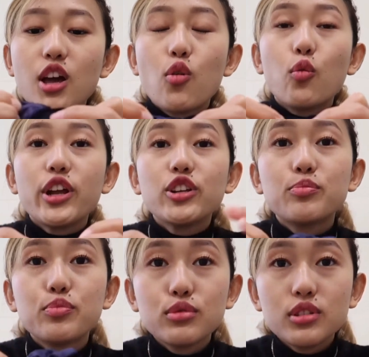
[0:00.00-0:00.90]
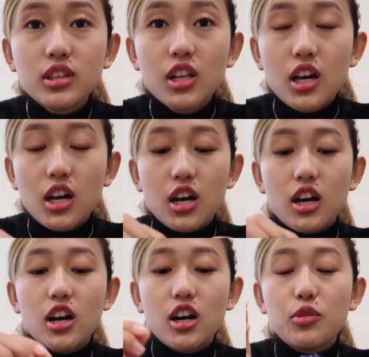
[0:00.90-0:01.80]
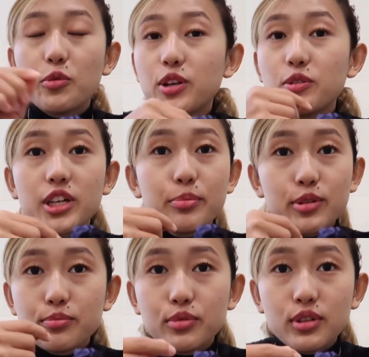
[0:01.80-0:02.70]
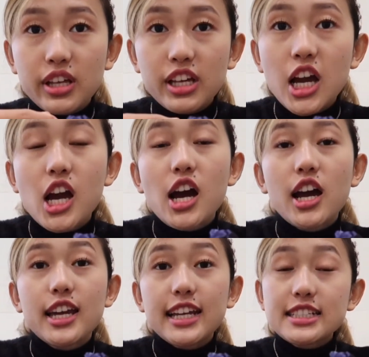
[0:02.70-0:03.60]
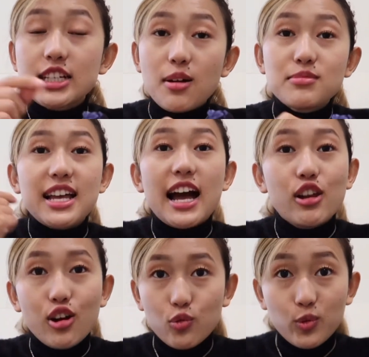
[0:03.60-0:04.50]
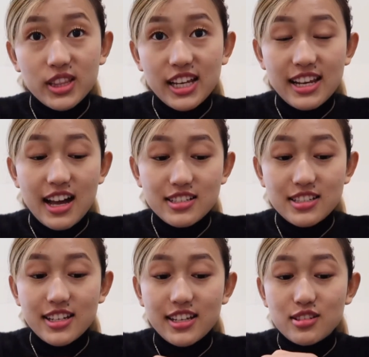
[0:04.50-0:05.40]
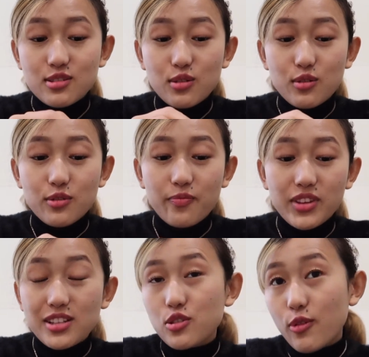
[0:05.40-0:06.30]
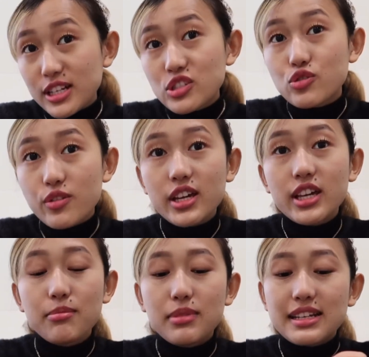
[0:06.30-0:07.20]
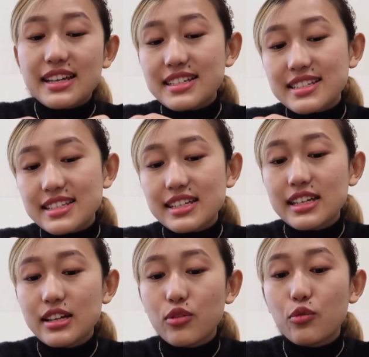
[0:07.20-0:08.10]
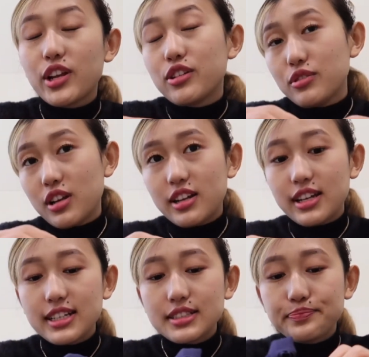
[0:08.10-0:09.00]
When you pull, when you keep on pulling, it comes along with the elastic, so it's quite tricky but easy when you learn it.